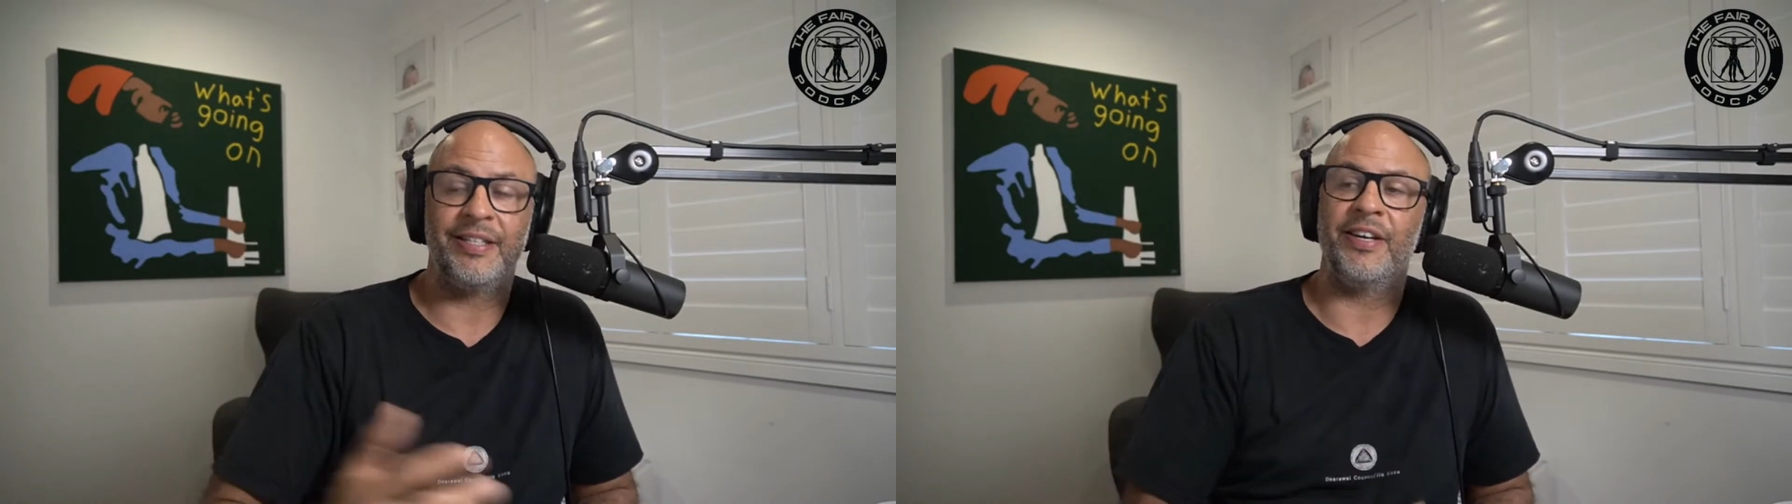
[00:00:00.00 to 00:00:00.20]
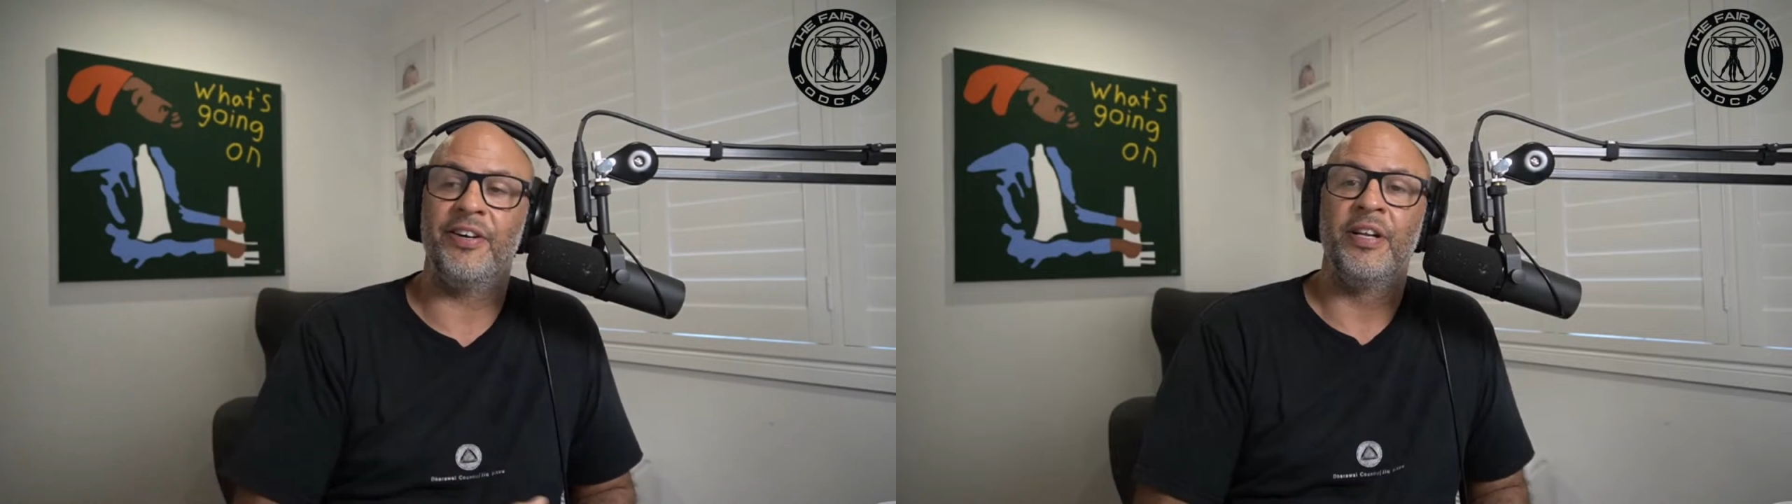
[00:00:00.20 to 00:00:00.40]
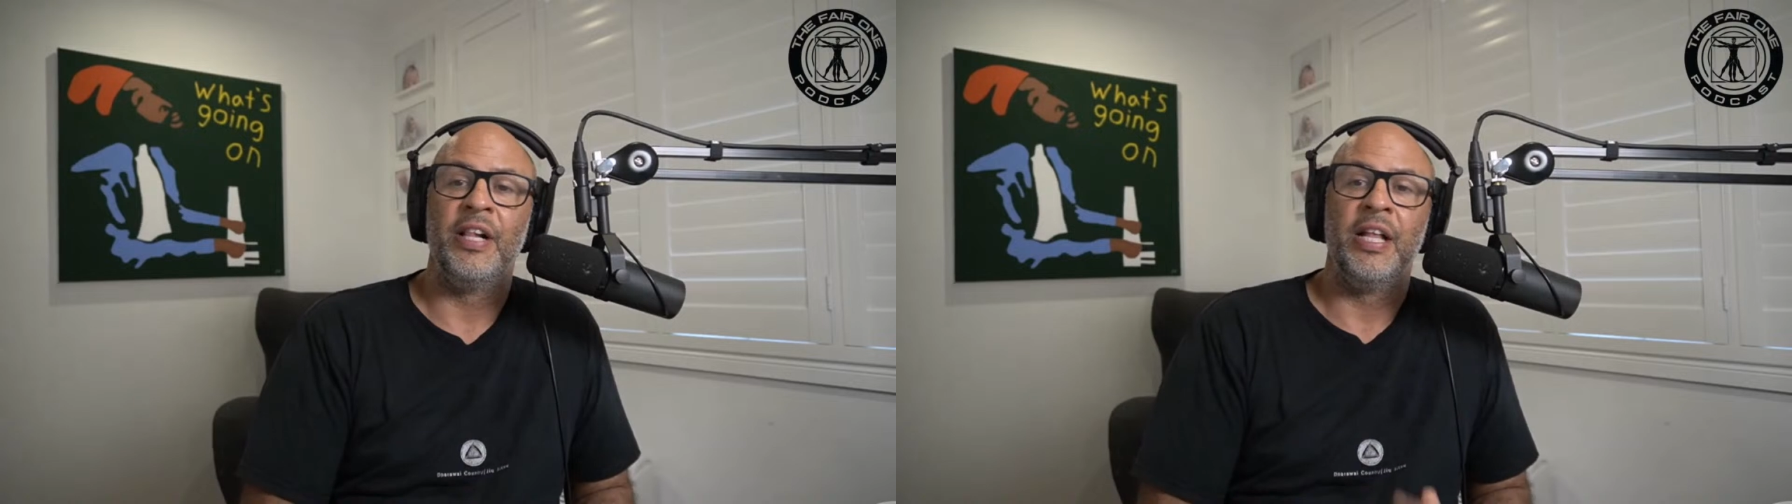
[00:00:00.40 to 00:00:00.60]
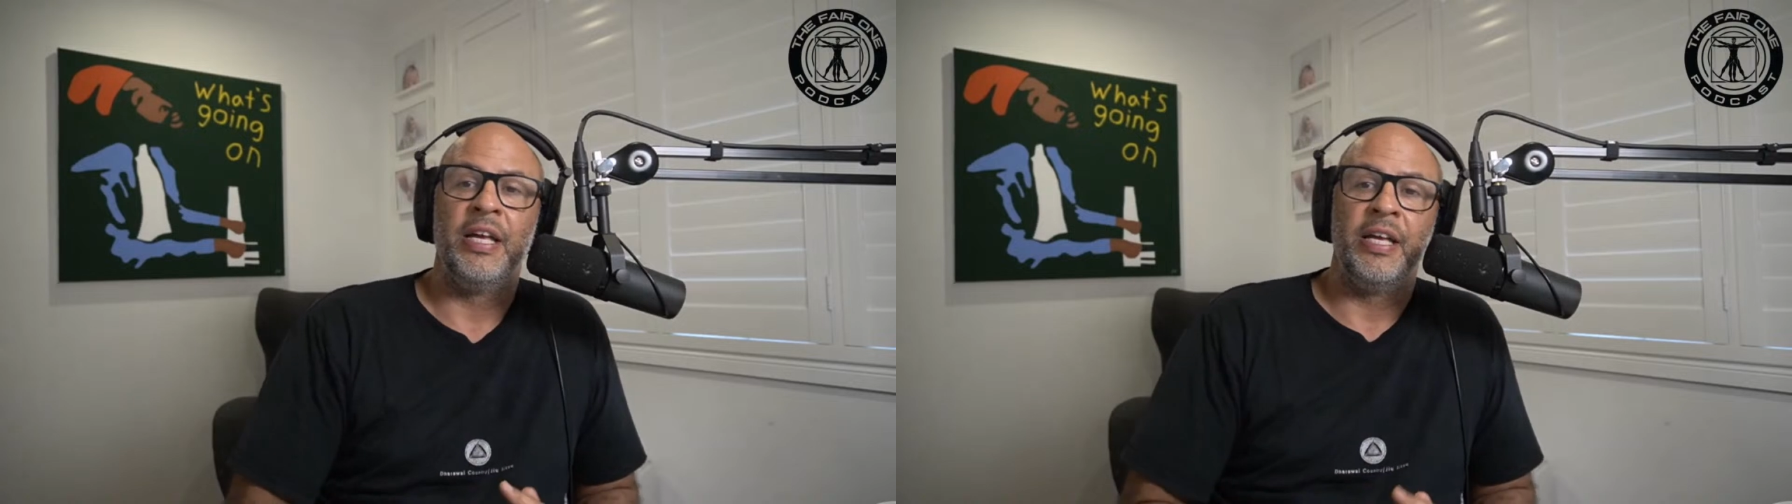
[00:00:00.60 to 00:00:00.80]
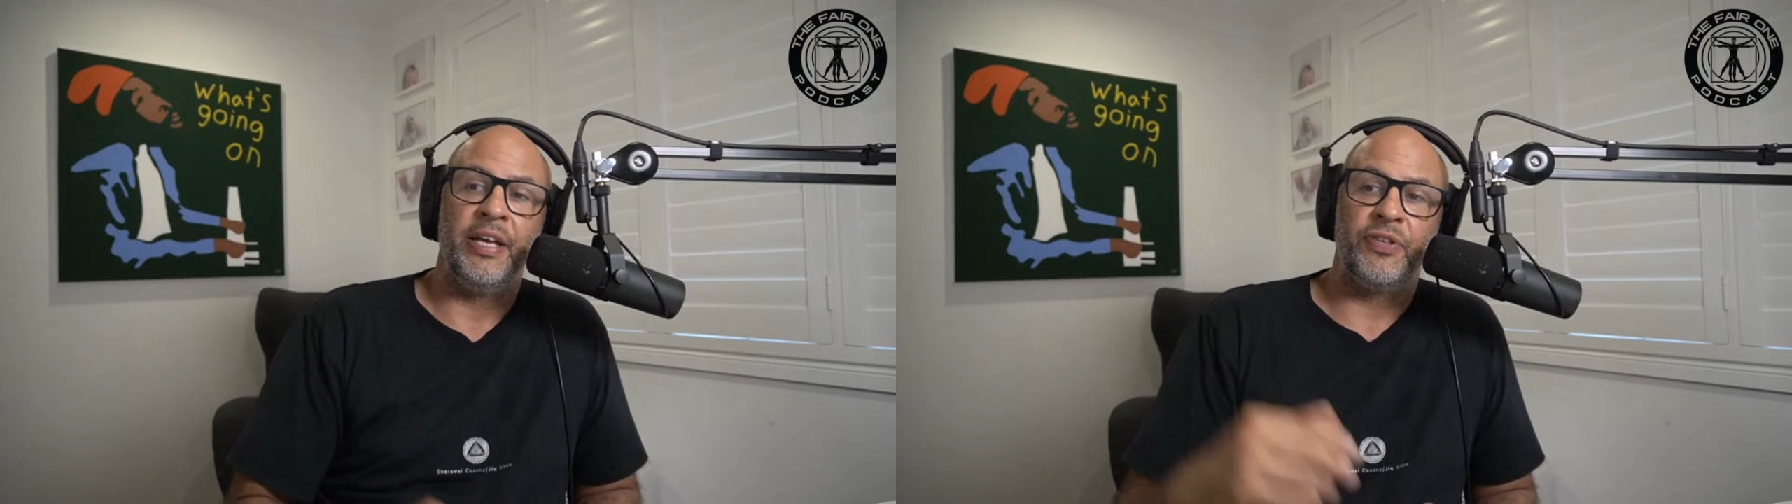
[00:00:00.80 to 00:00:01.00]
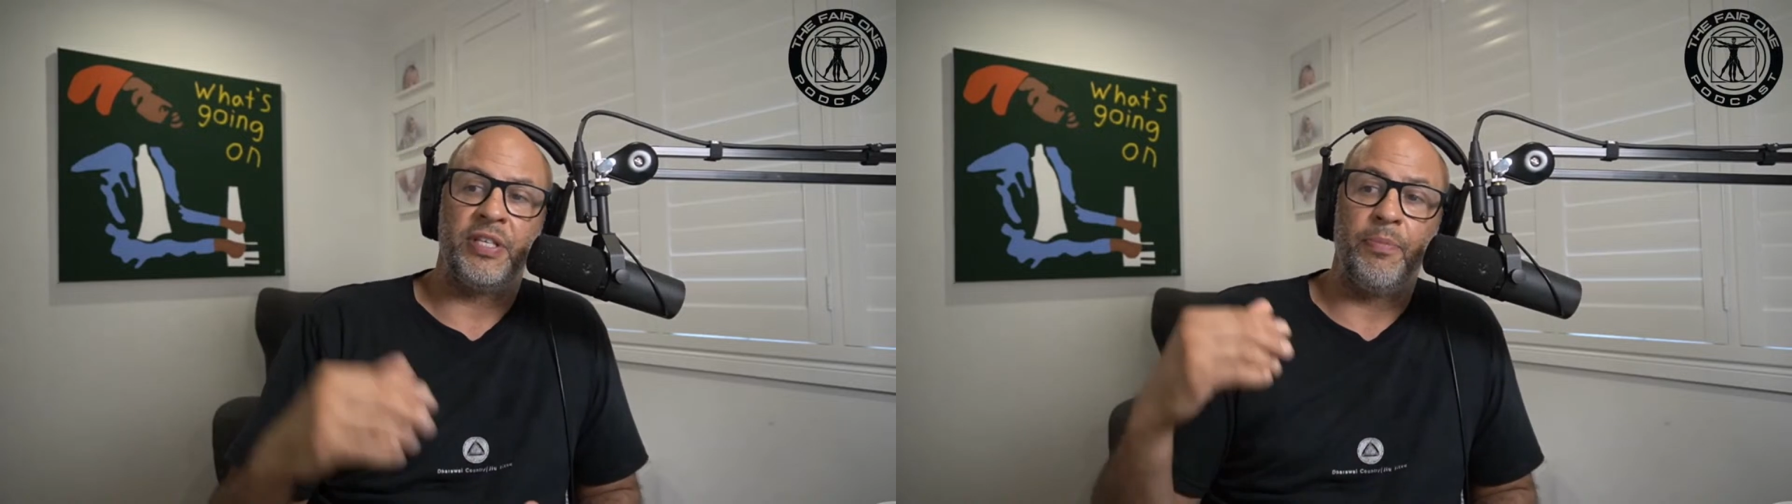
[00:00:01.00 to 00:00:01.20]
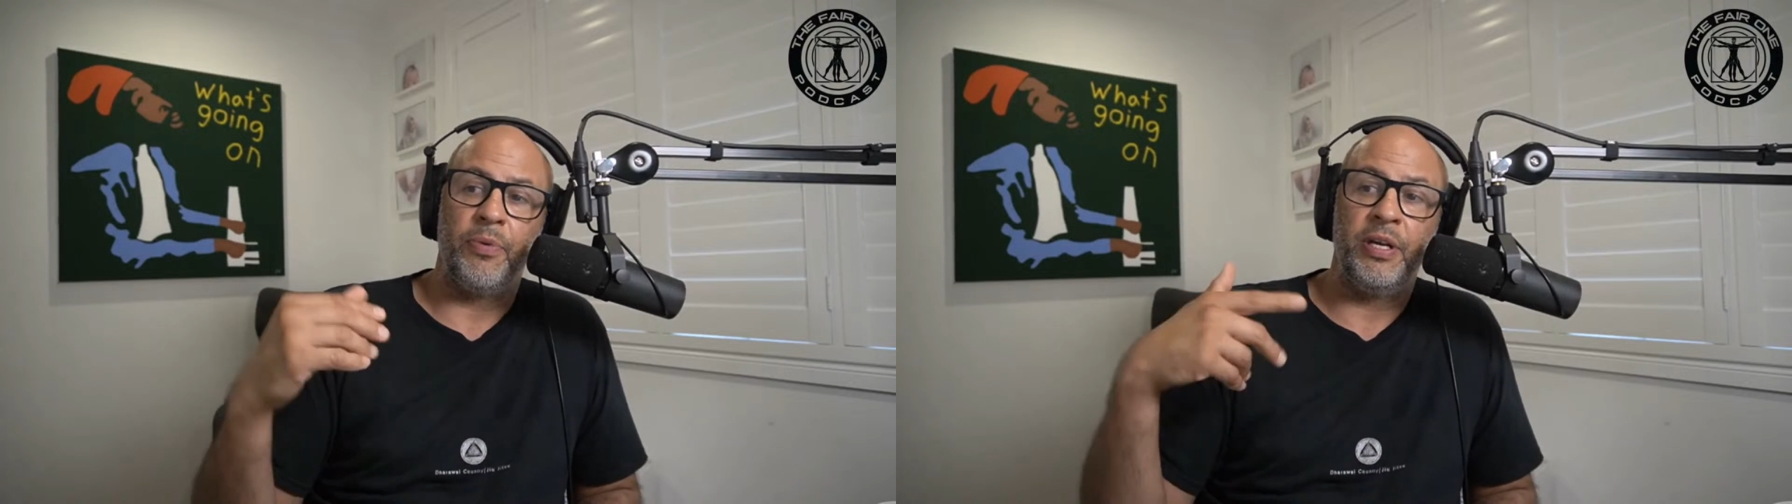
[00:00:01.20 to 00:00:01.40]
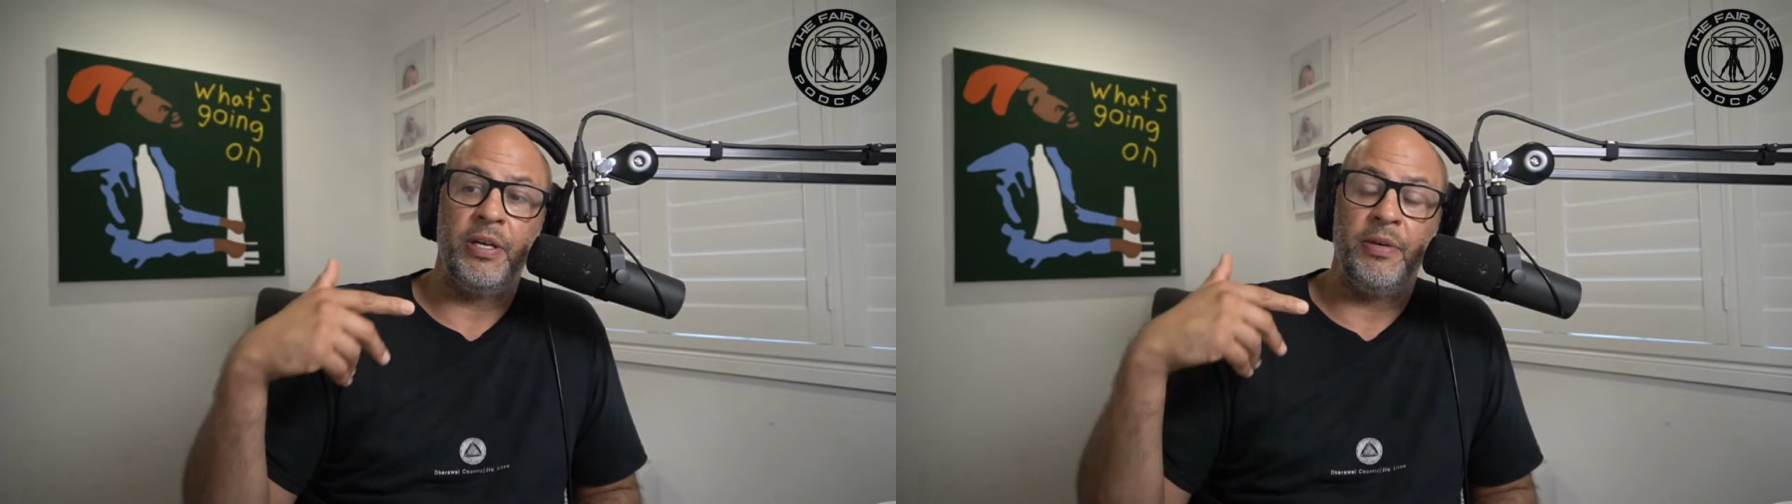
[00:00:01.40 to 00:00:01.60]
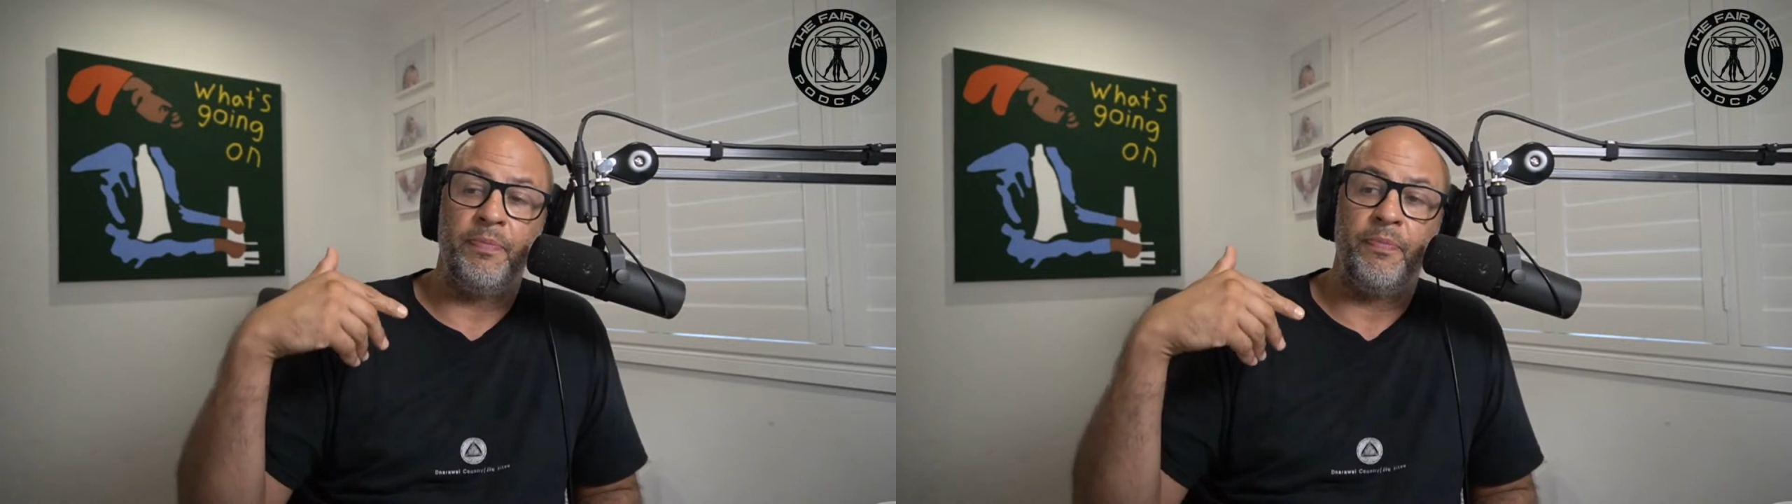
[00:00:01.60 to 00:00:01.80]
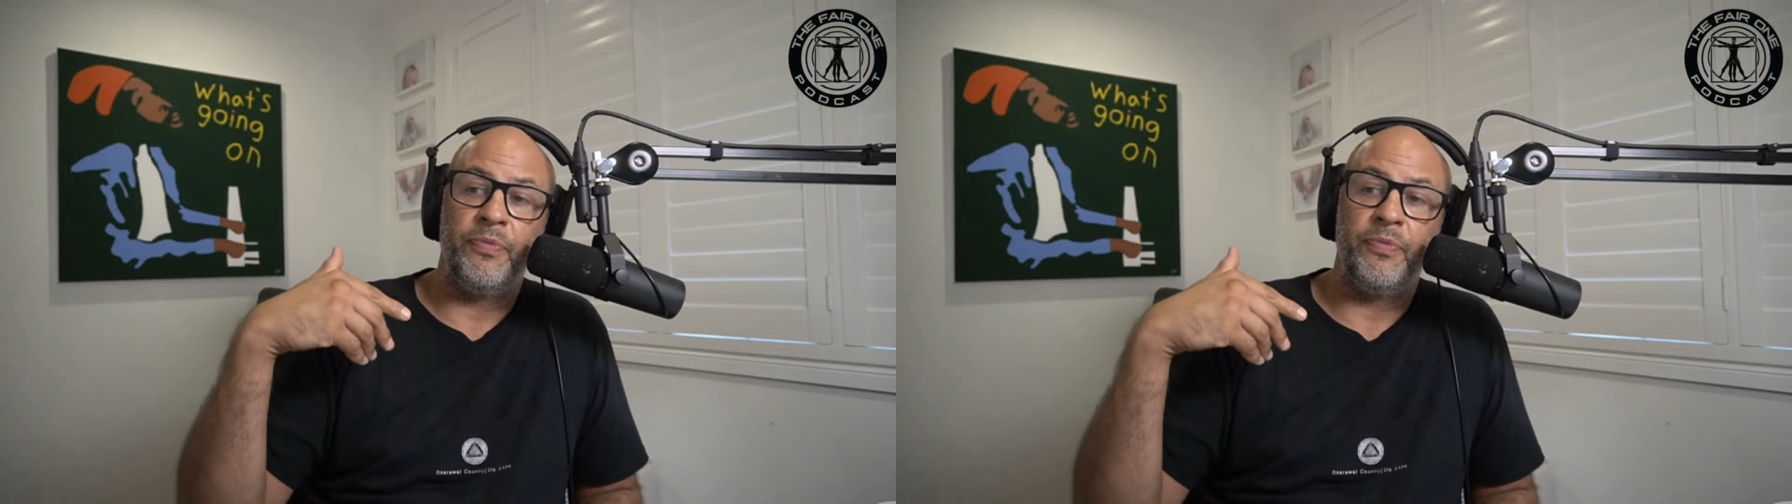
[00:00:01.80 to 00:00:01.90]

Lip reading: You know, if somebody